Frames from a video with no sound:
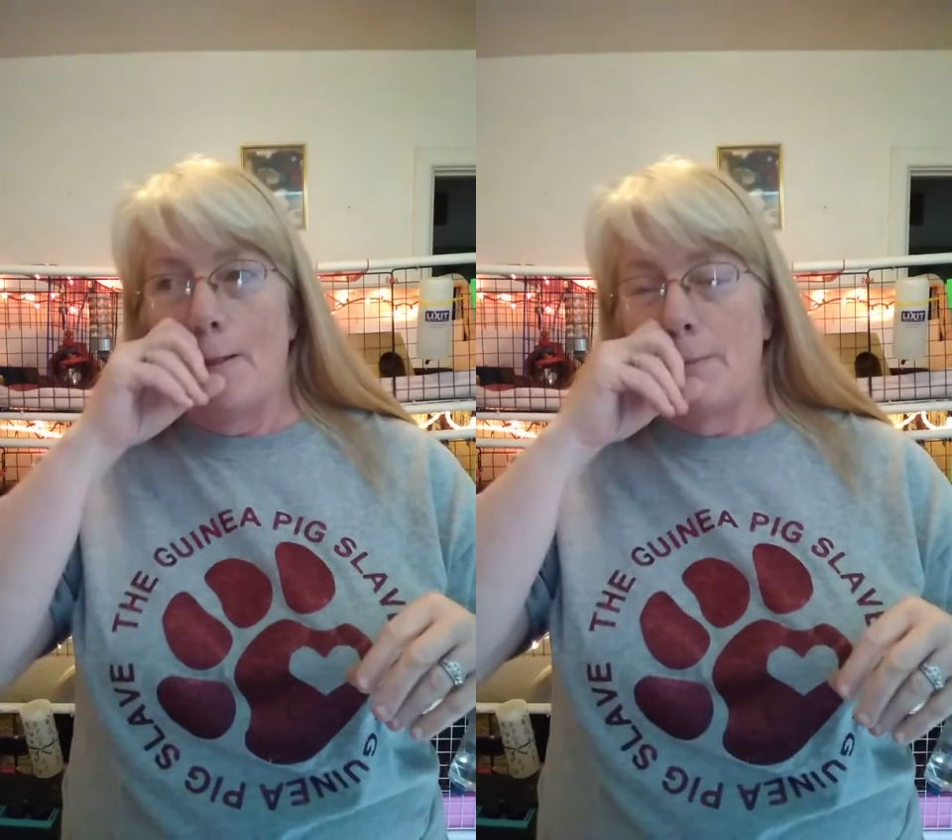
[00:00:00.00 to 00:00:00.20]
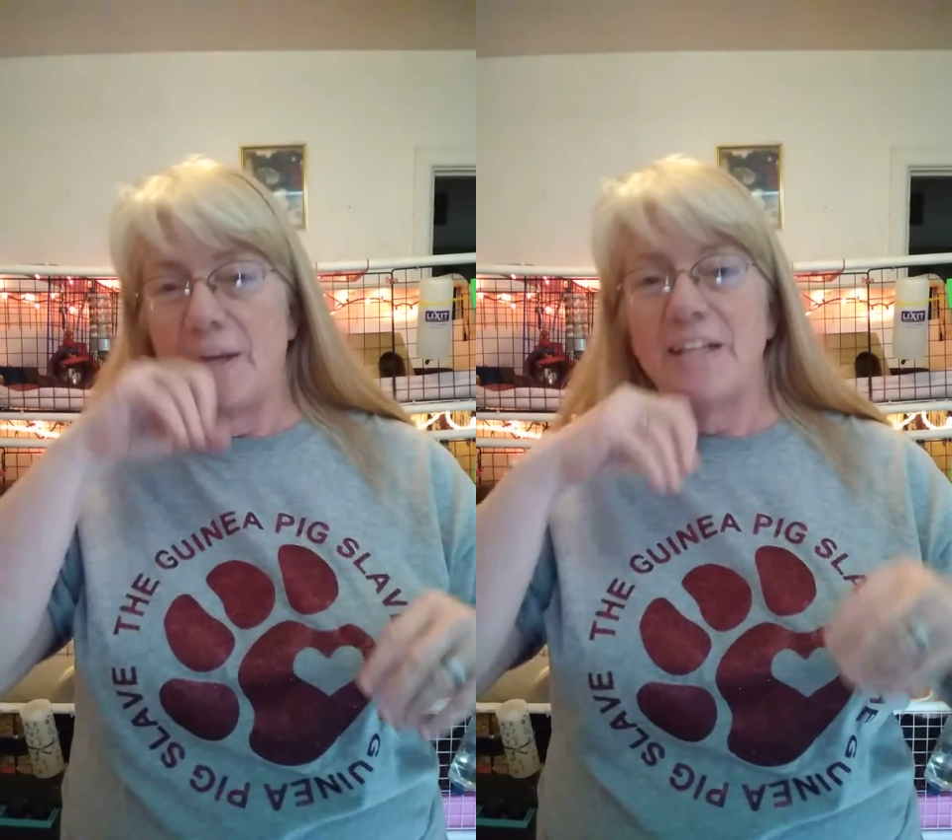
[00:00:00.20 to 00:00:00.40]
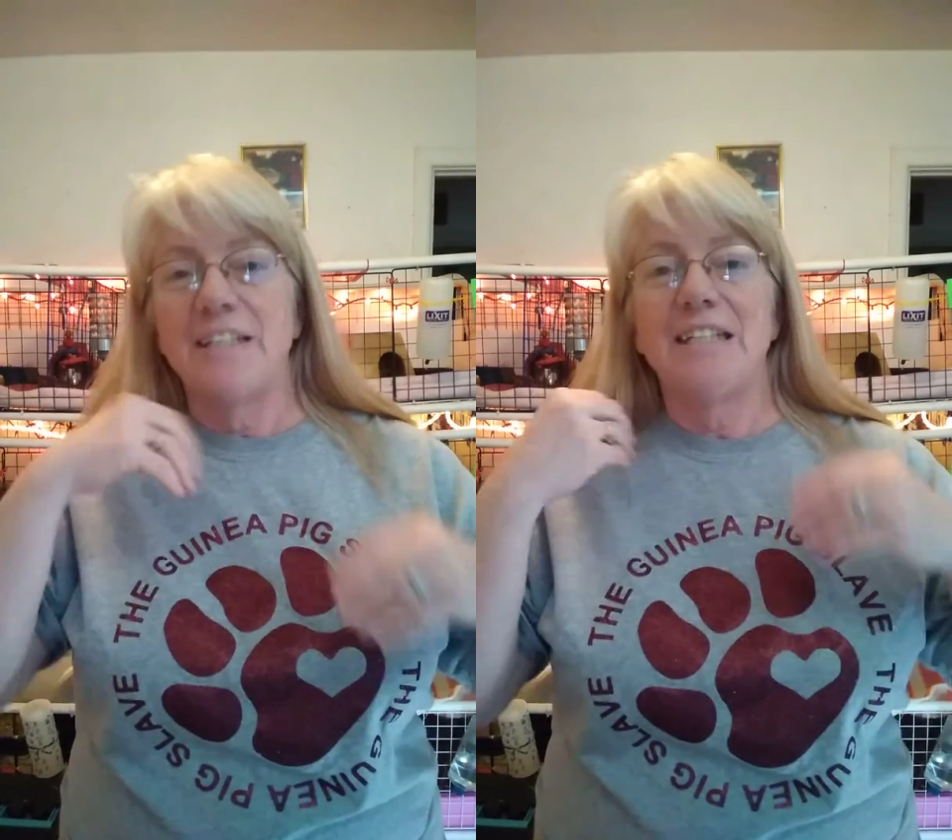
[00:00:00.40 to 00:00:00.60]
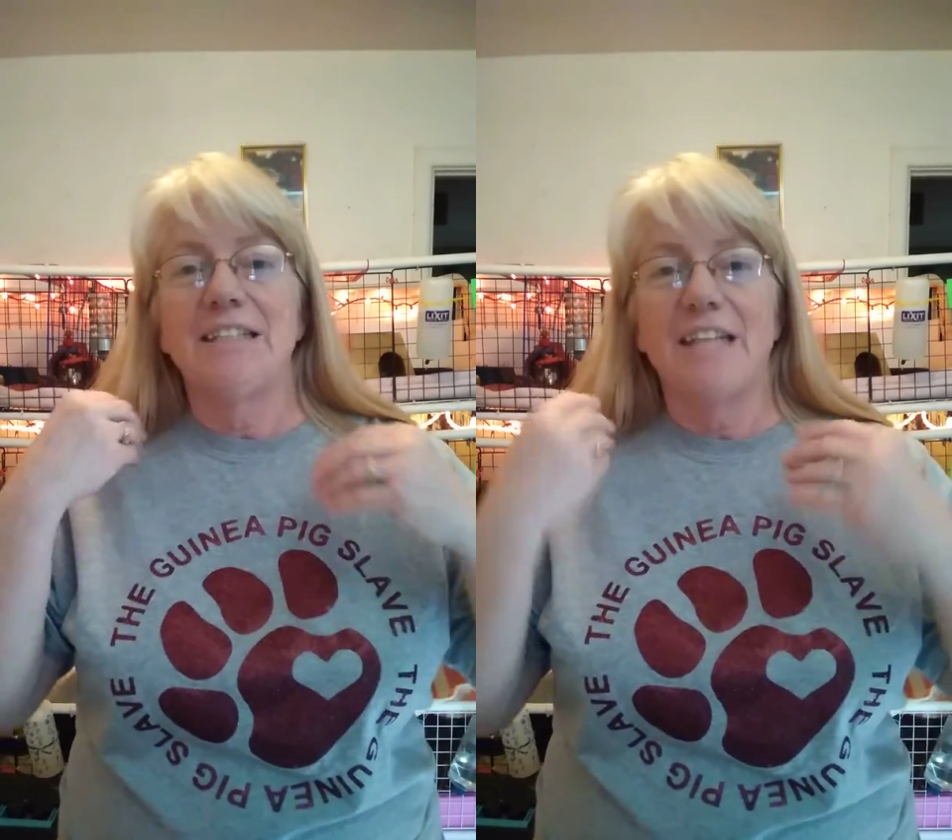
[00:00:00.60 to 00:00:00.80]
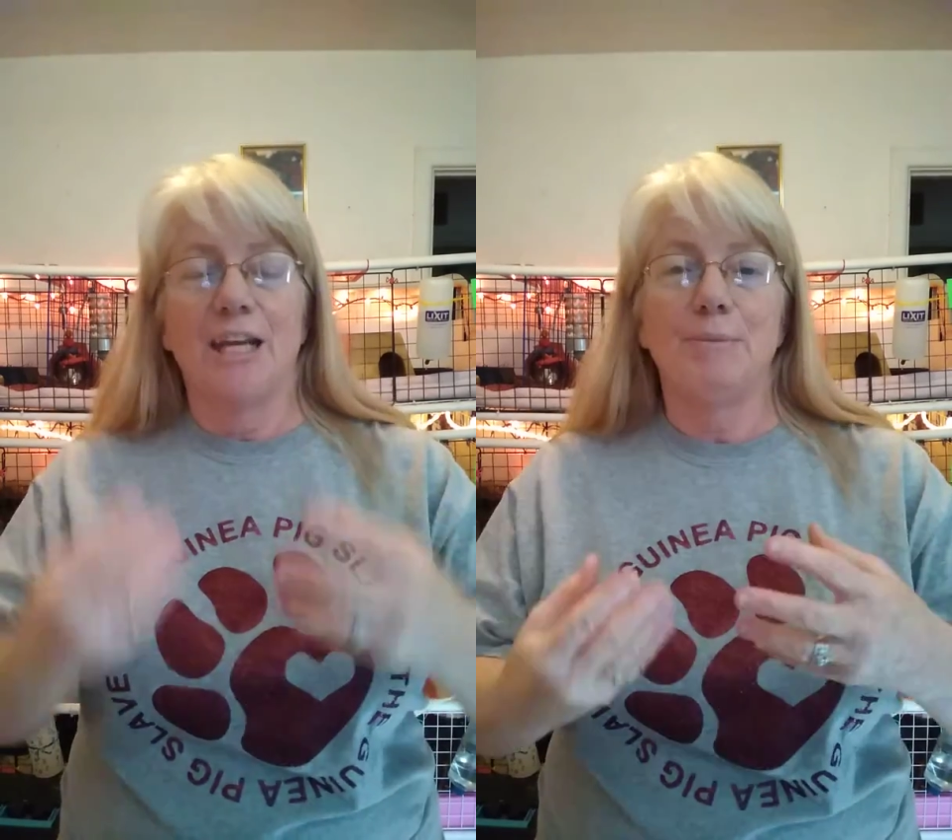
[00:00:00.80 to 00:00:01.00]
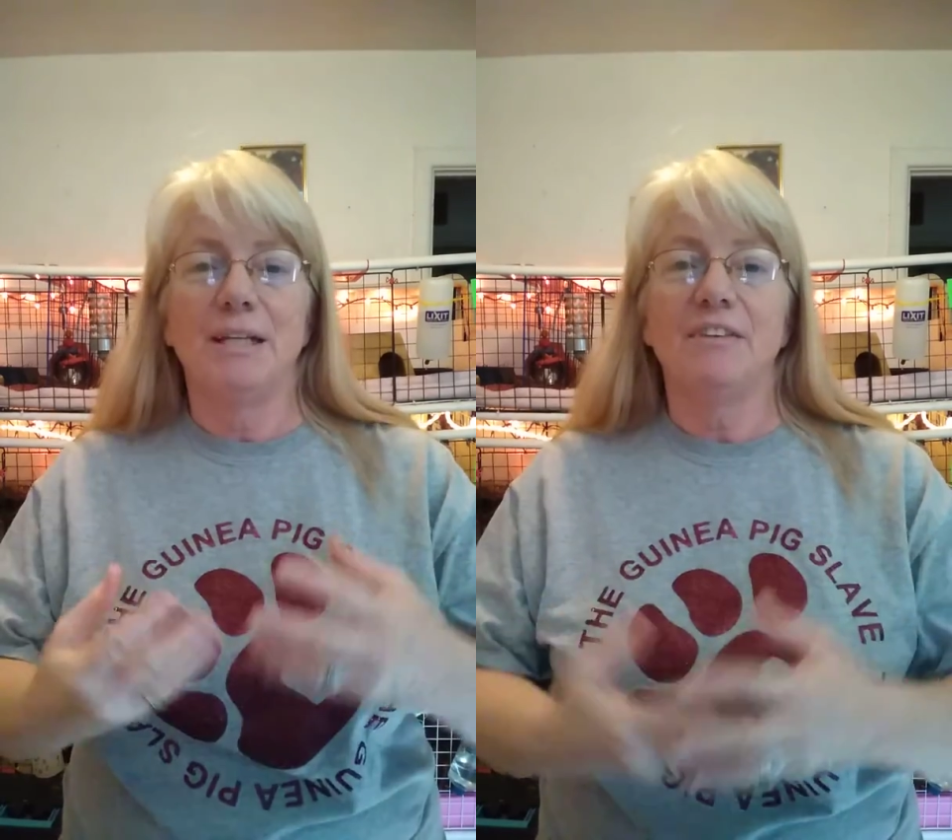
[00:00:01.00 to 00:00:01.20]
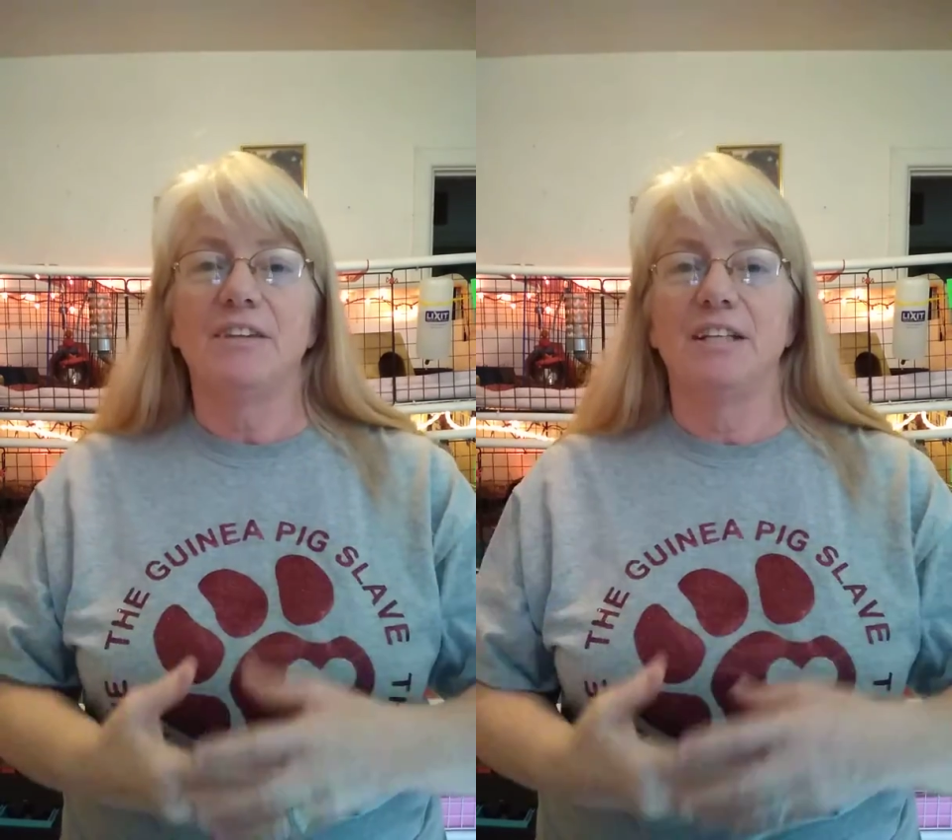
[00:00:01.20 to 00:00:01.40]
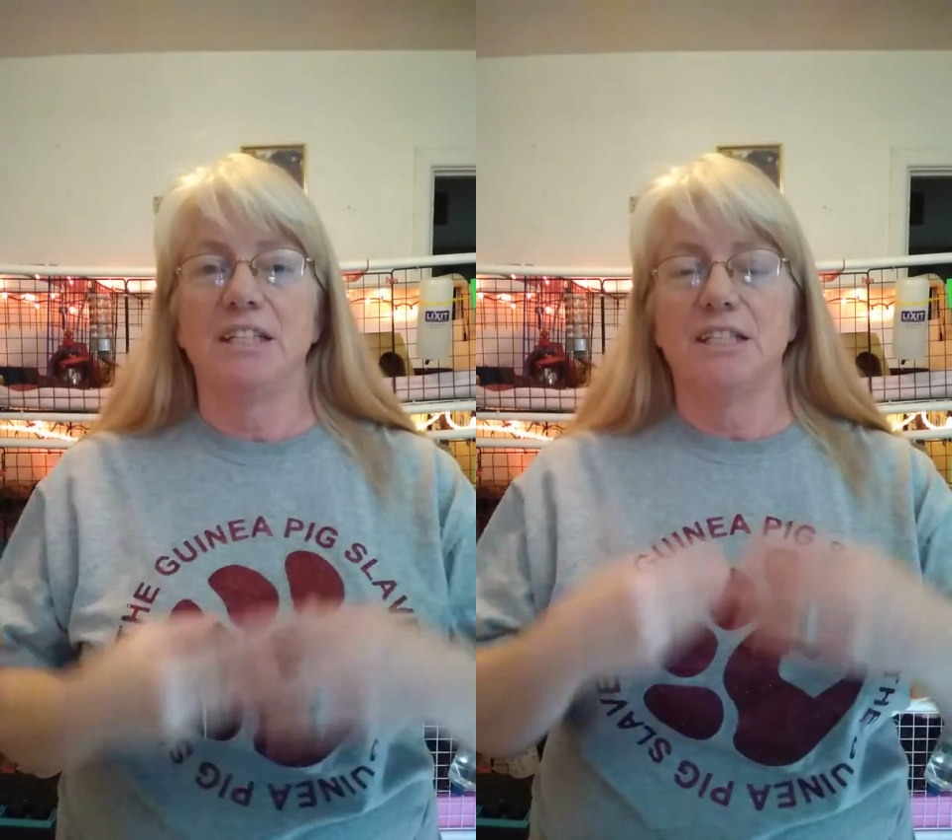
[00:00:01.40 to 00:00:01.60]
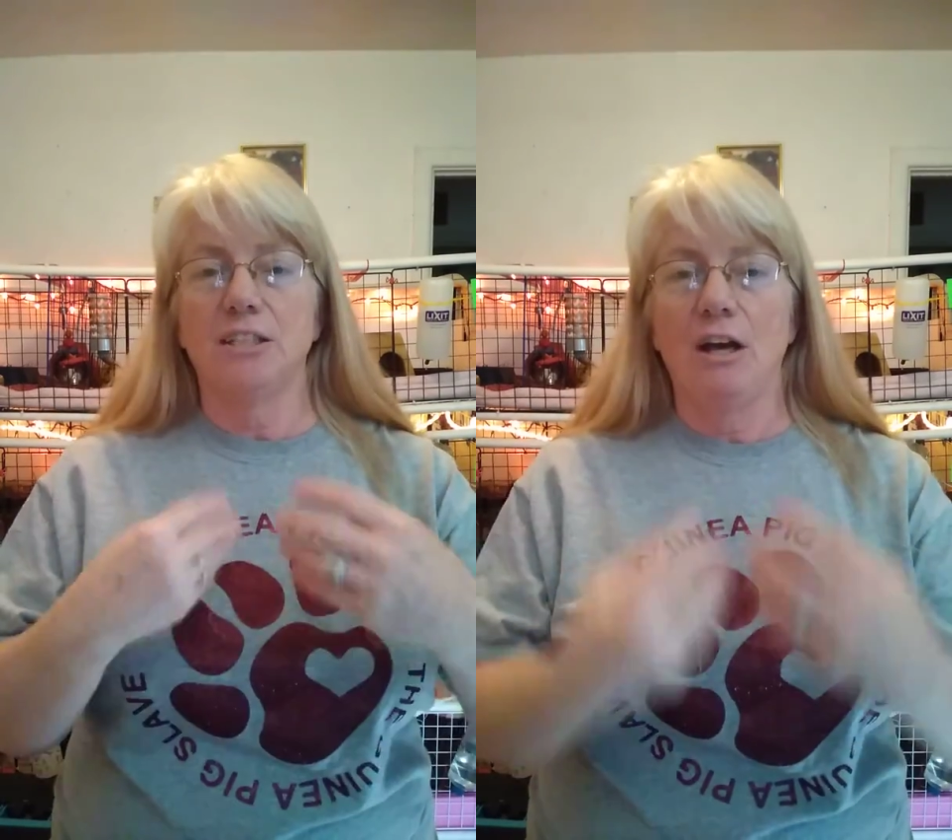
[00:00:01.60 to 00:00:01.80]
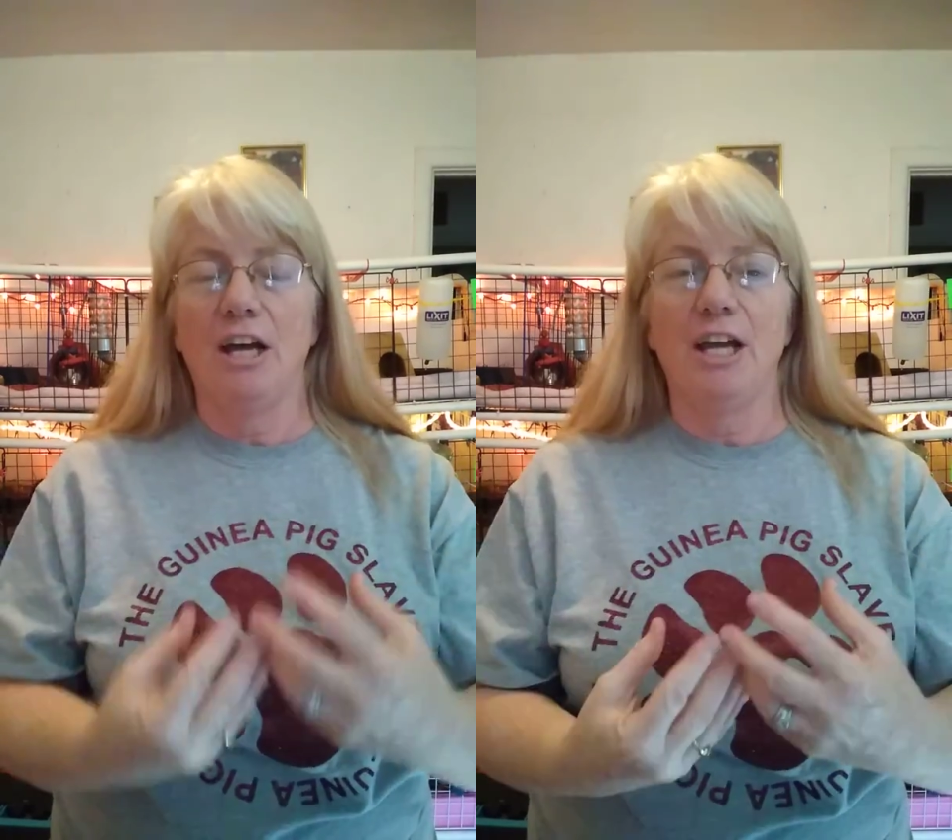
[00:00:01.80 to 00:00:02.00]
They need taming. They need
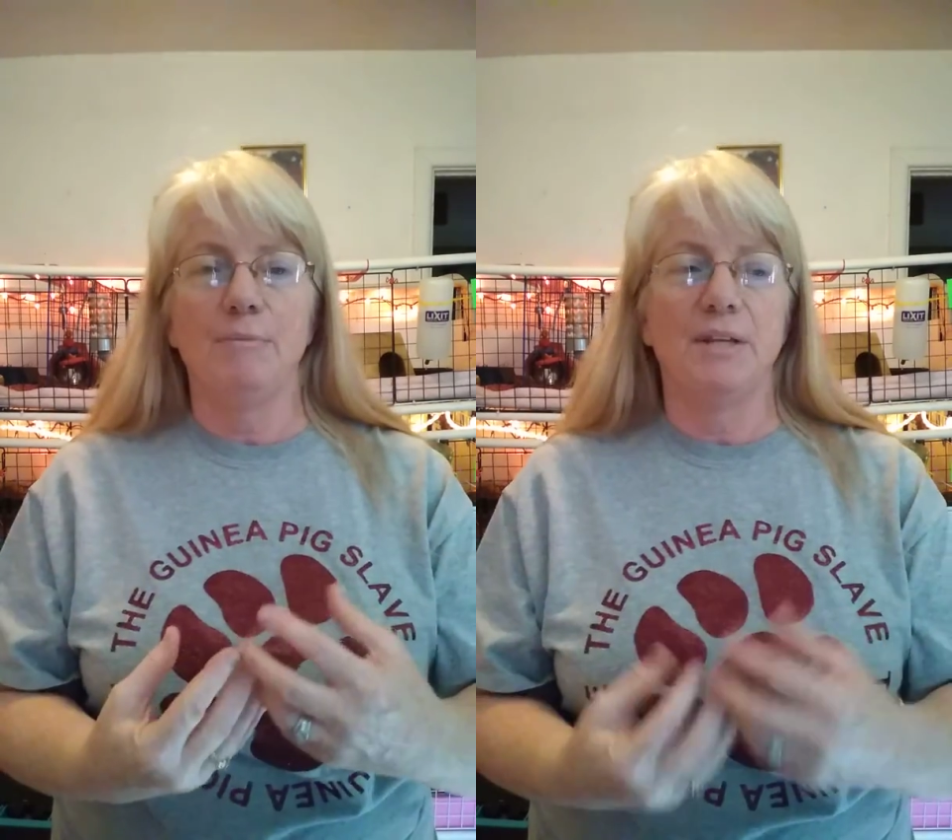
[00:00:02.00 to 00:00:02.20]
time.